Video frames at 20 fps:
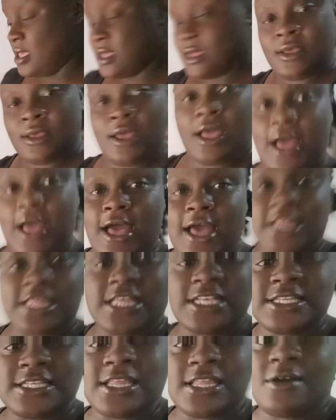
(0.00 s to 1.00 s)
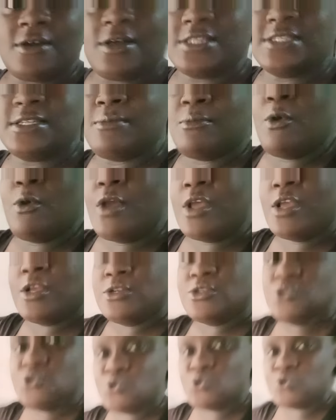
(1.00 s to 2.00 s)
These are the ones I'm going
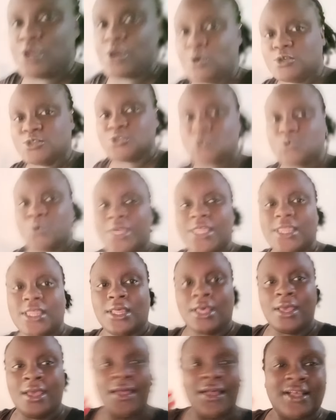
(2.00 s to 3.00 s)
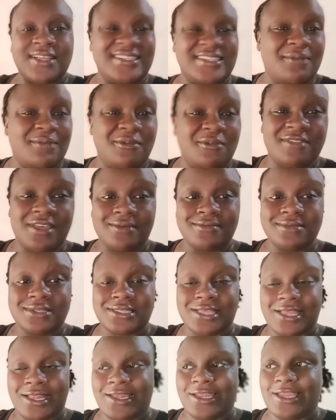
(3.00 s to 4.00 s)
to the coast with. Some of them
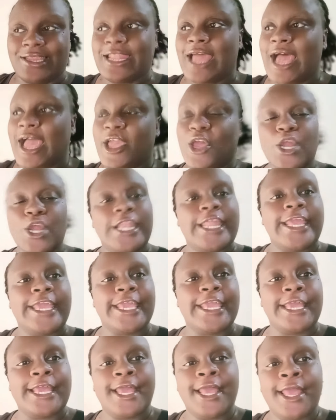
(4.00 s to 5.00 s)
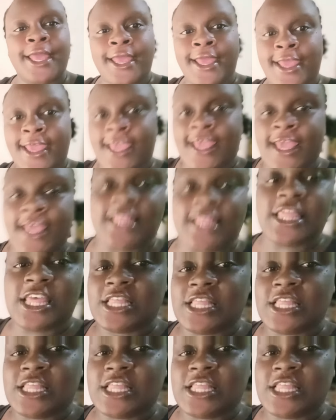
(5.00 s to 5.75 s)
still need ironing. And then